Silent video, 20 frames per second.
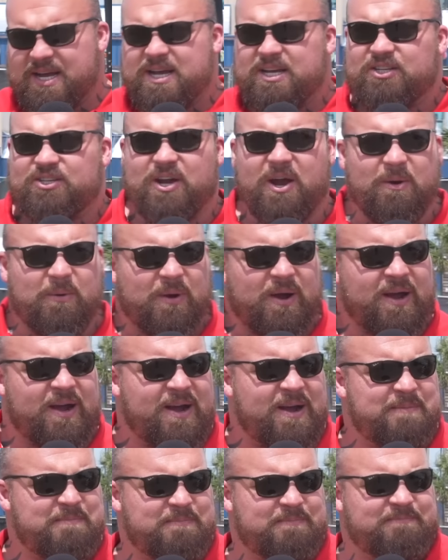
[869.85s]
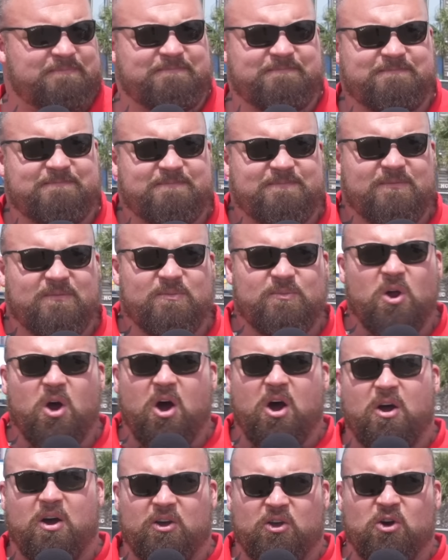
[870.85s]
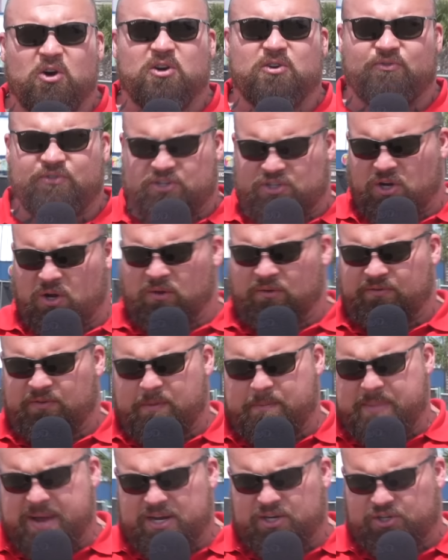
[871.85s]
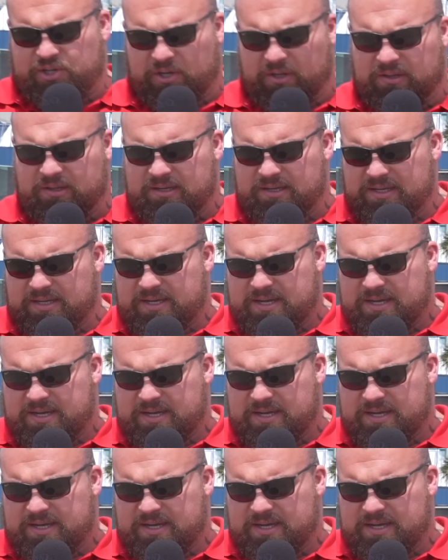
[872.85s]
So, um, not a good result for Mitchell.